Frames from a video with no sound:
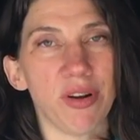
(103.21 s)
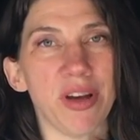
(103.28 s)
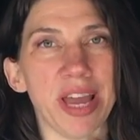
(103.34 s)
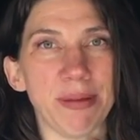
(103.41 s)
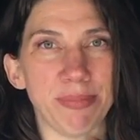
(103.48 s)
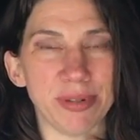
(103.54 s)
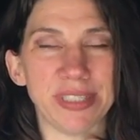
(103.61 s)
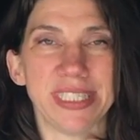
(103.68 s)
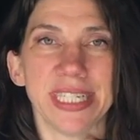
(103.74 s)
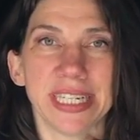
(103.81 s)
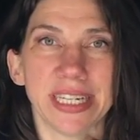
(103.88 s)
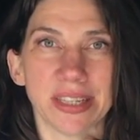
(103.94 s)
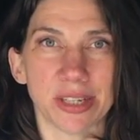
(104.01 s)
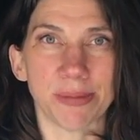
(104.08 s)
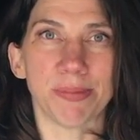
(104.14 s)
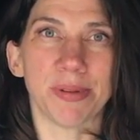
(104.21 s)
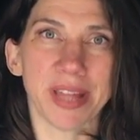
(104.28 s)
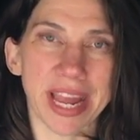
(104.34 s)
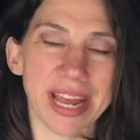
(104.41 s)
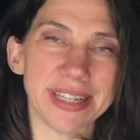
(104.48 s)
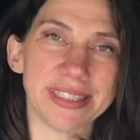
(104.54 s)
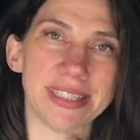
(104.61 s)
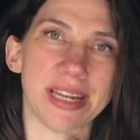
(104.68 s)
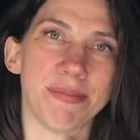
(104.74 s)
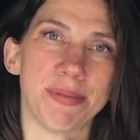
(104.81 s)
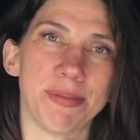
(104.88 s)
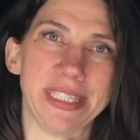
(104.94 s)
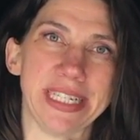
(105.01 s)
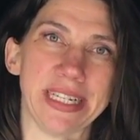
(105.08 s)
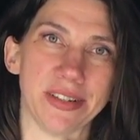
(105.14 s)
and particular plants at
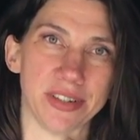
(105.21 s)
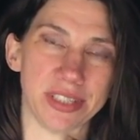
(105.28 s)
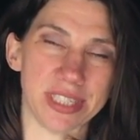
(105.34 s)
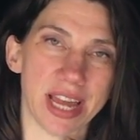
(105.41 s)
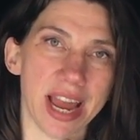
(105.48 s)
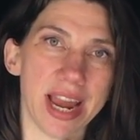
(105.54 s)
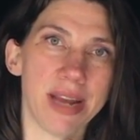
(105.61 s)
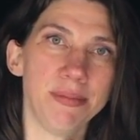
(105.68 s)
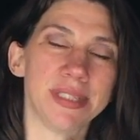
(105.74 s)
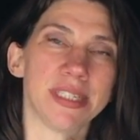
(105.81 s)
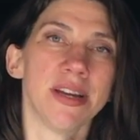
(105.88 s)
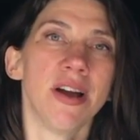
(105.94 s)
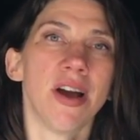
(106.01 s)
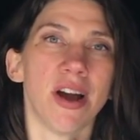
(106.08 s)
particular times